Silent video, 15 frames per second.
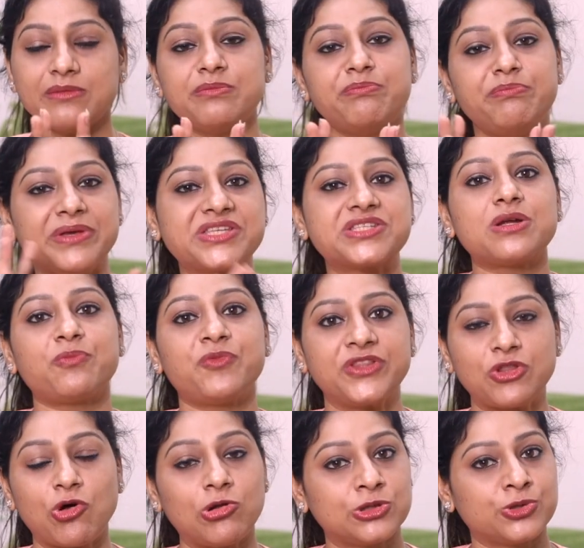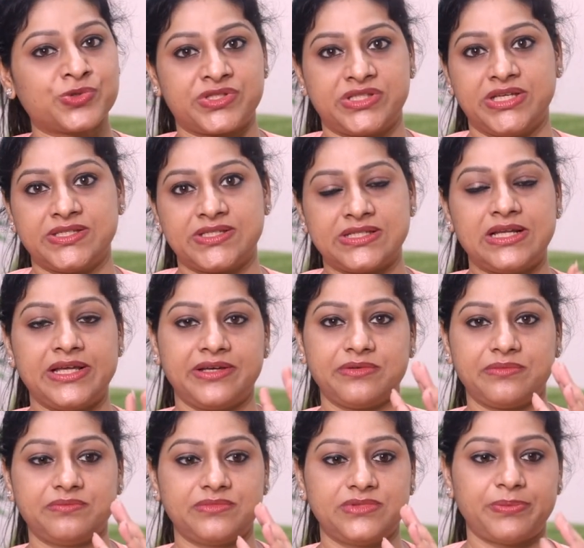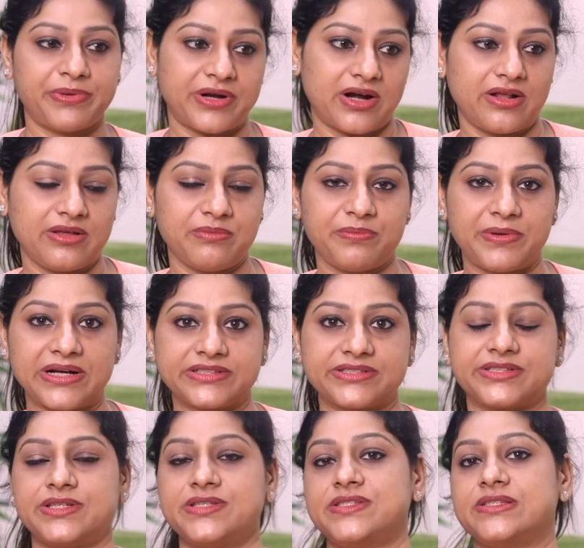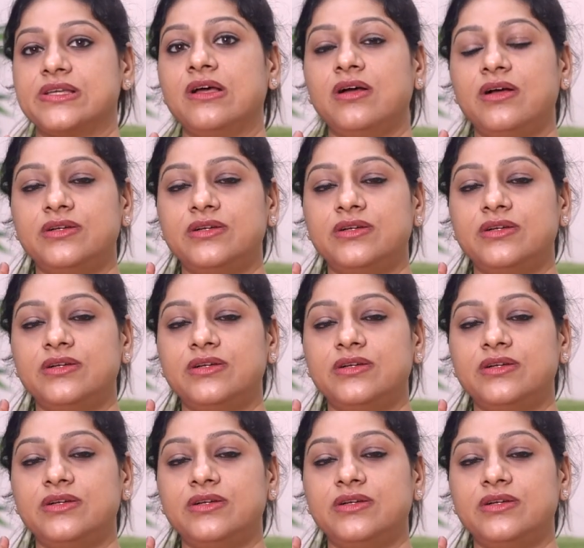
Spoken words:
mixed up with all those things like the pranayam practices,